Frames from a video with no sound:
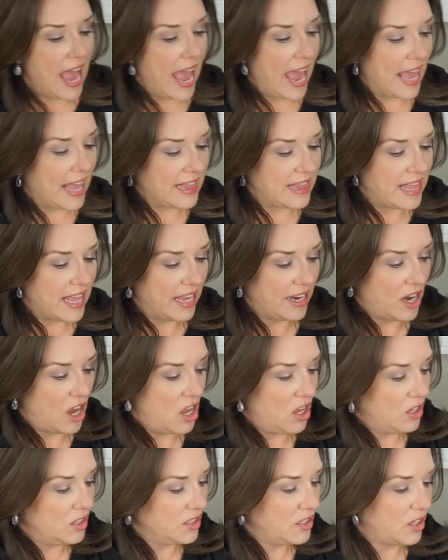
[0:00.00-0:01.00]
And then
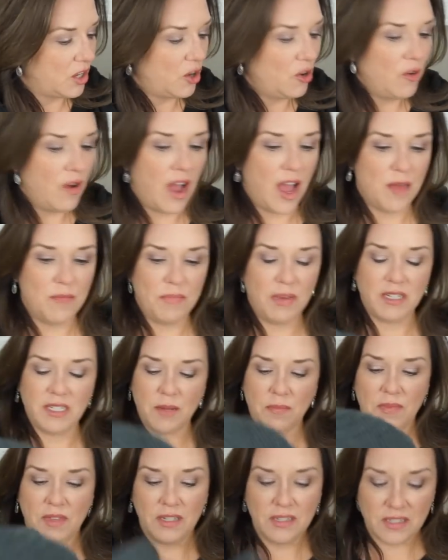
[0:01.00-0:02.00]
also I picked
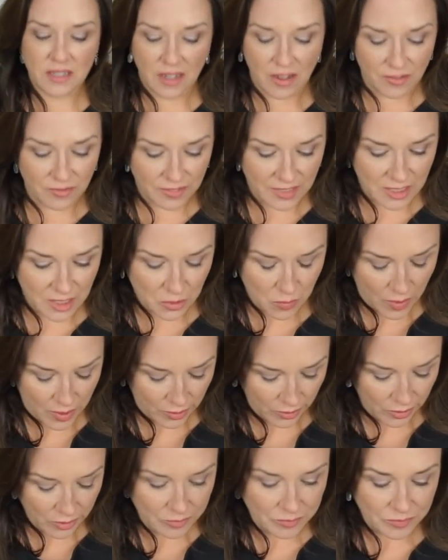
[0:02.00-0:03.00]
up this lovely
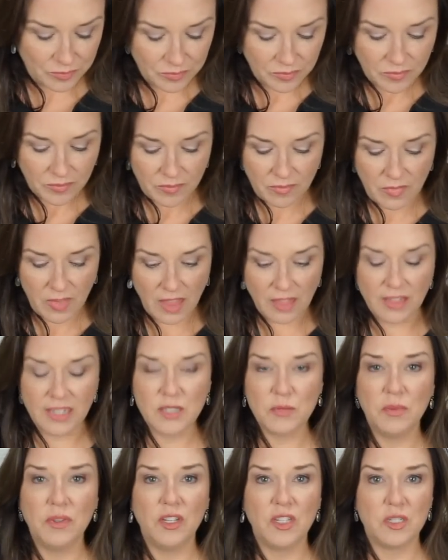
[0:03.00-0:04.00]
sweater.
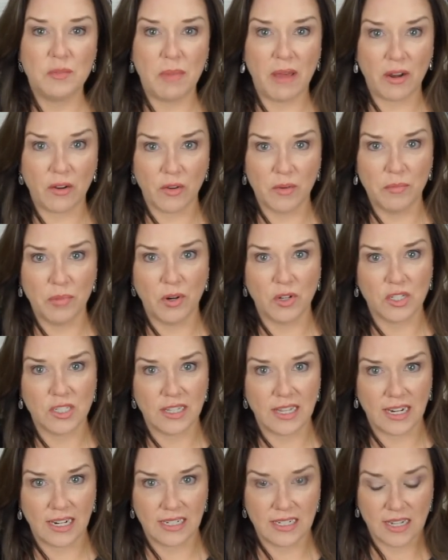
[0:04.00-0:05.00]
This one looks better in person
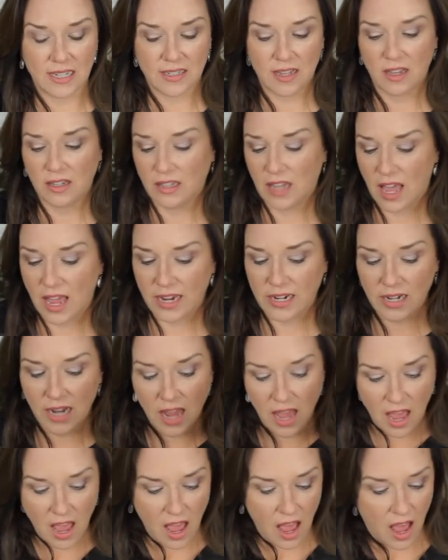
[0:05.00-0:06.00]
than it does online.
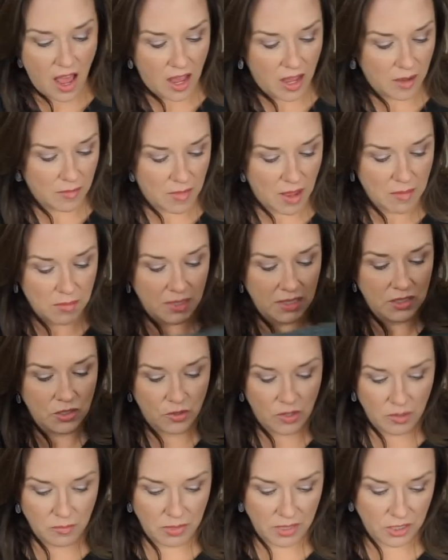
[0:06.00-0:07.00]
Um, I'm
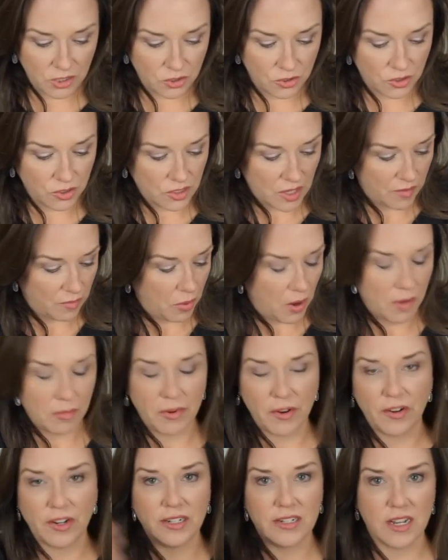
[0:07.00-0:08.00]
inserting pictures. I've
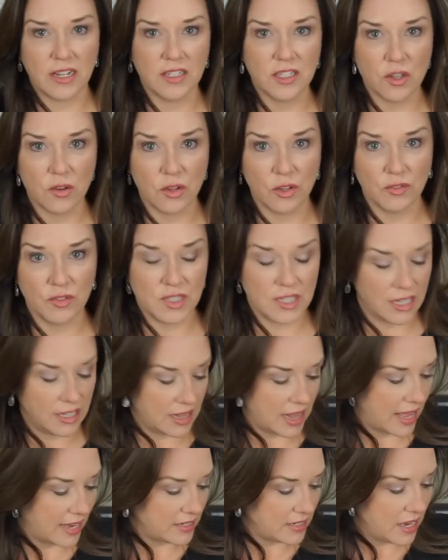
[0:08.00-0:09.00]
probably already done so. You've seen
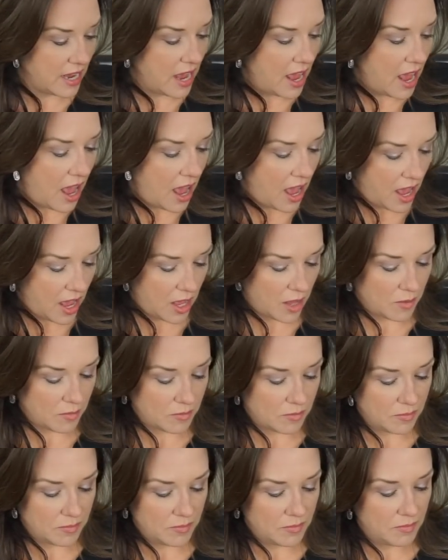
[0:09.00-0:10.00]
that.
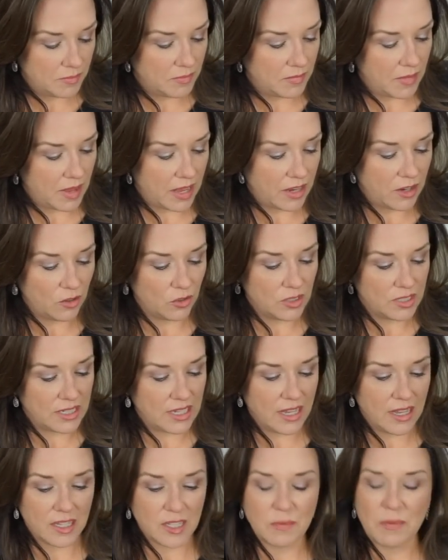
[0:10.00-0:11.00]
Um, and you'll
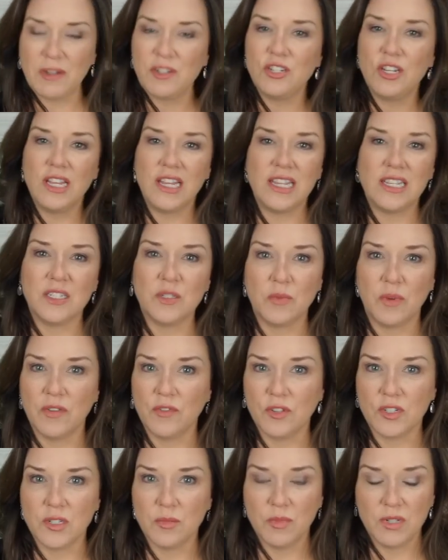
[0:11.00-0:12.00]
see, especially this one,
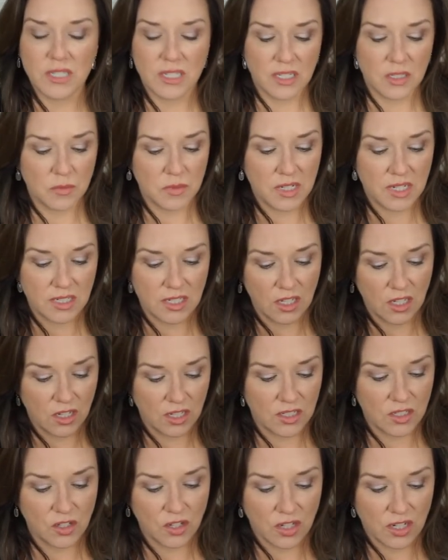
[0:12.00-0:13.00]
for some reason this one doesn't look
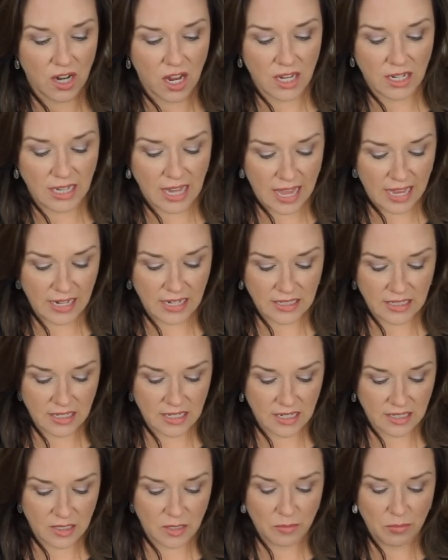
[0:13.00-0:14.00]
as good online as it
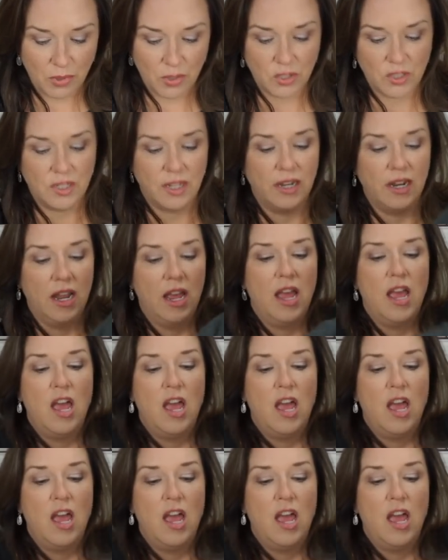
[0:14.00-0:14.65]
does in person.